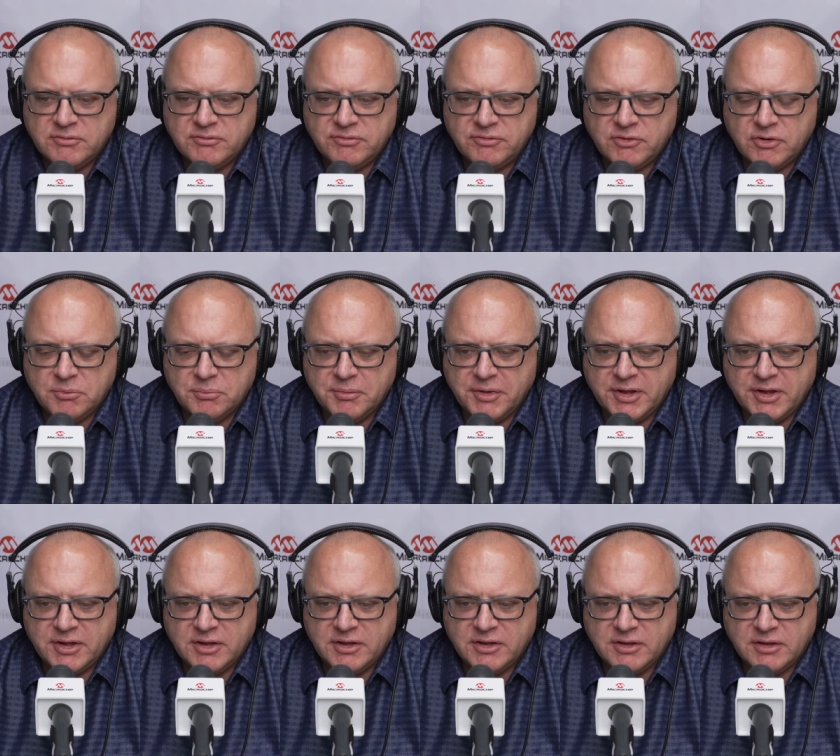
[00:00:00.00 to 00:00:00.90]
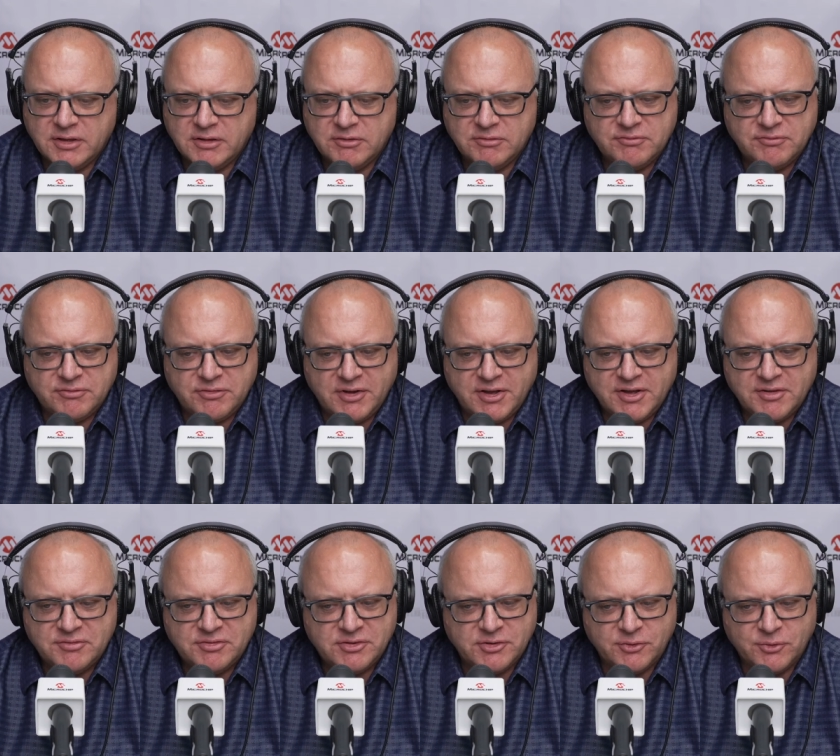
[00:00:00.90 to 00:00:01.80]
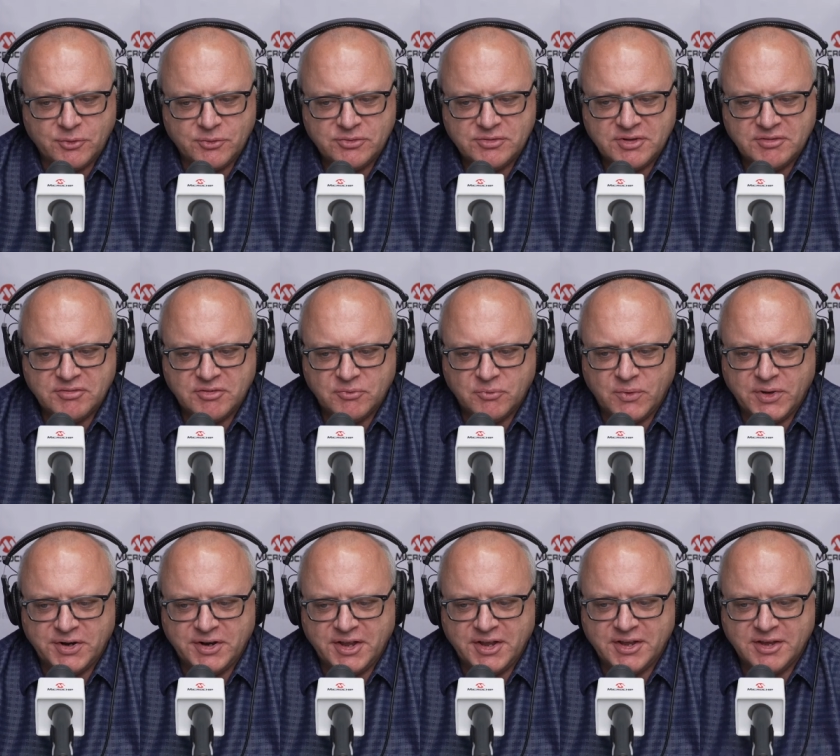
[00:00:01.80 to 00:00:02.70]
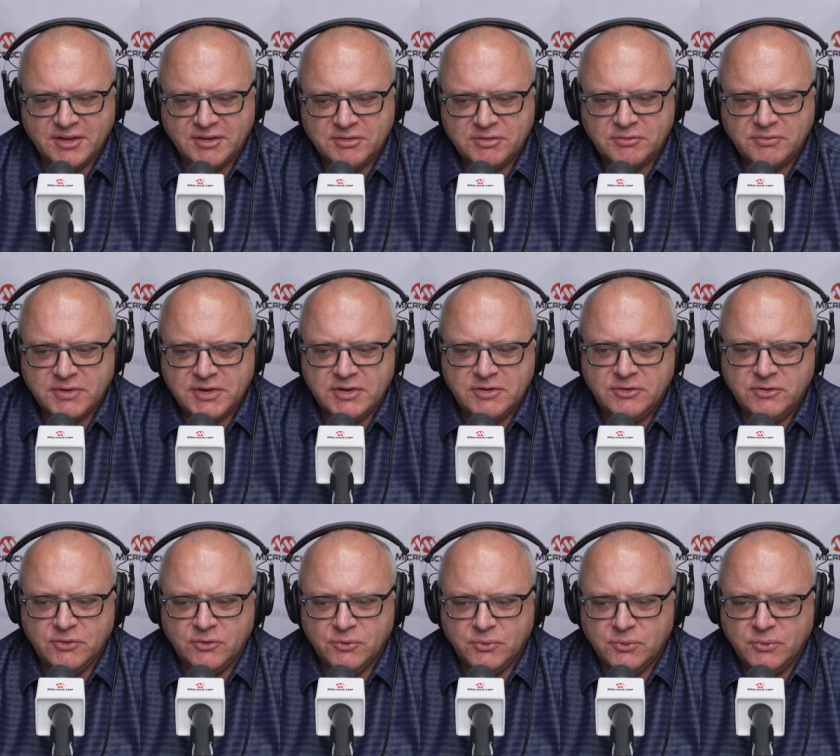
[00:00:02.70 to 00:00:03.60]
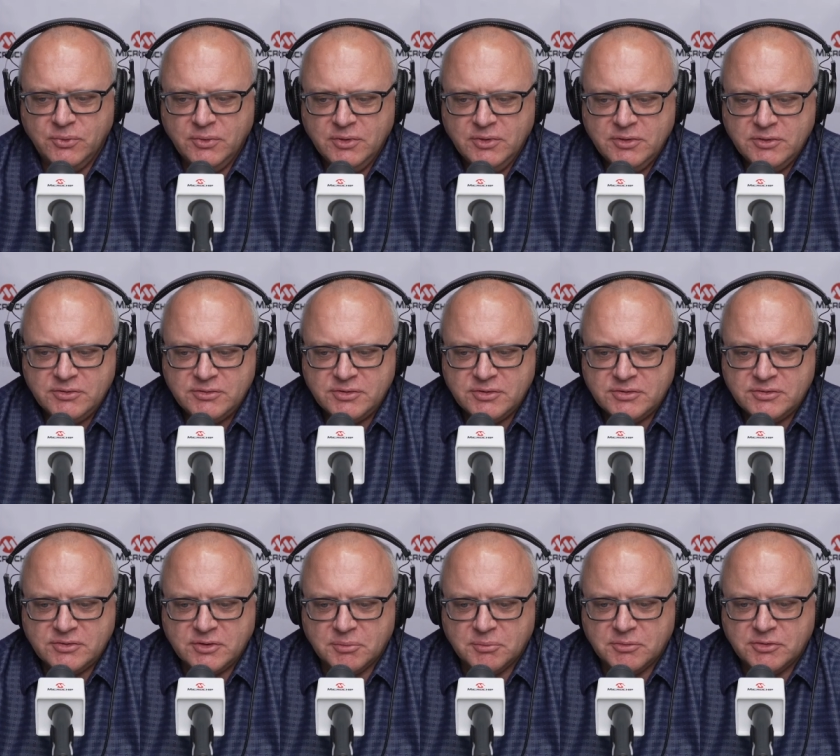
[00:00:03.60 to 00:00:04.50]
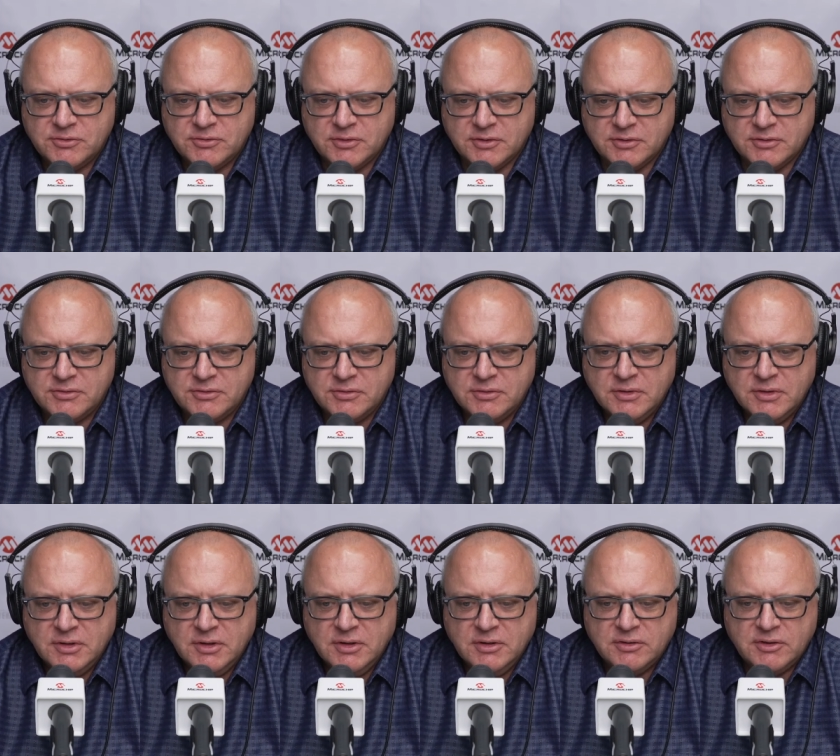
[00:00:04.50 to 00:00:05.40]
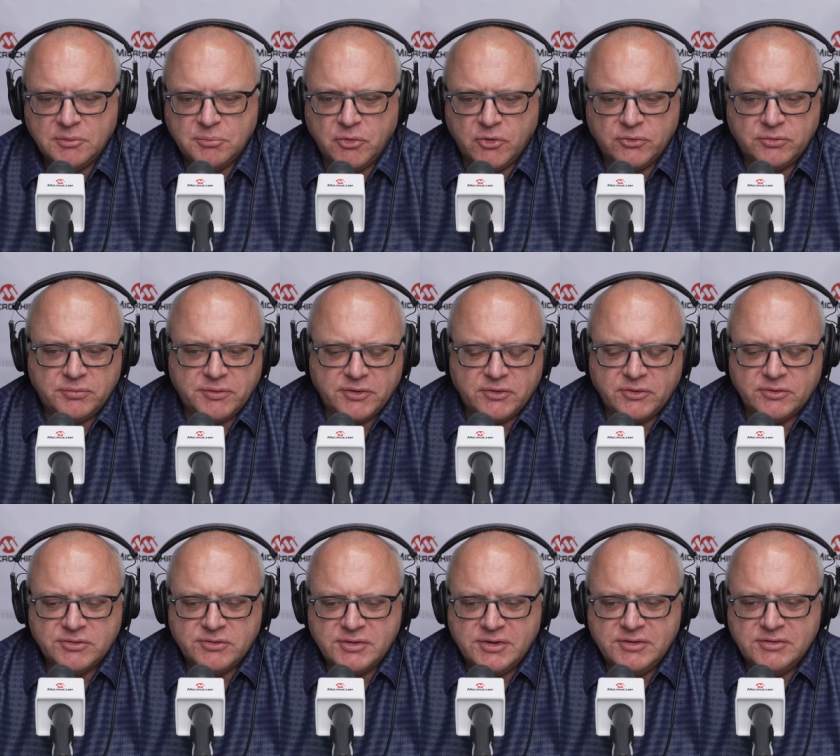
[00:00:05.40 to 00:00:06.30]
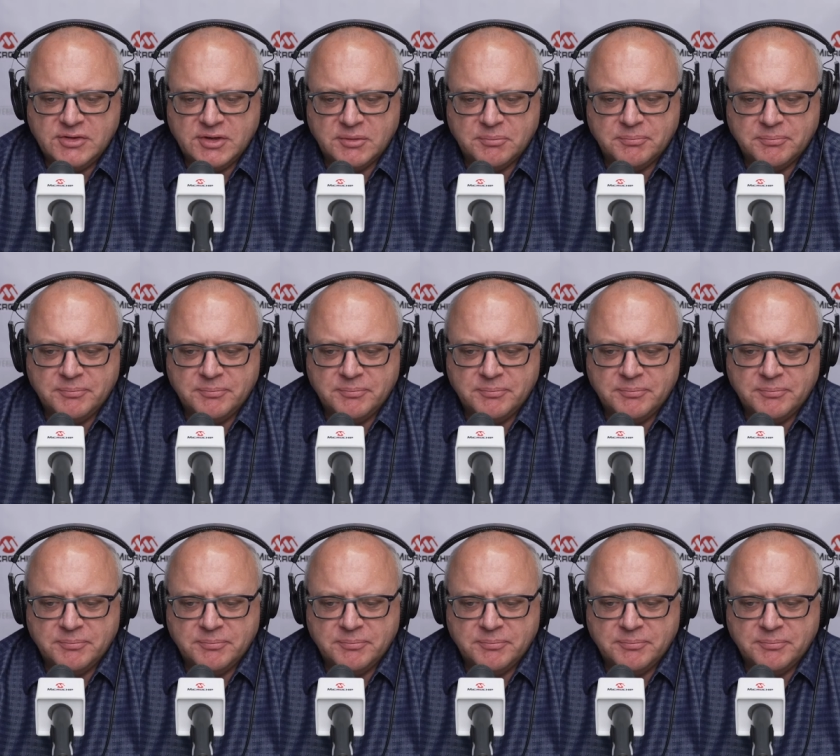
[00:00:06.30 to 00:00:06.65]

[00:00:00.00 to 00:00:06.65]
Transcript: from a 5071A3U system since they both run on cesium?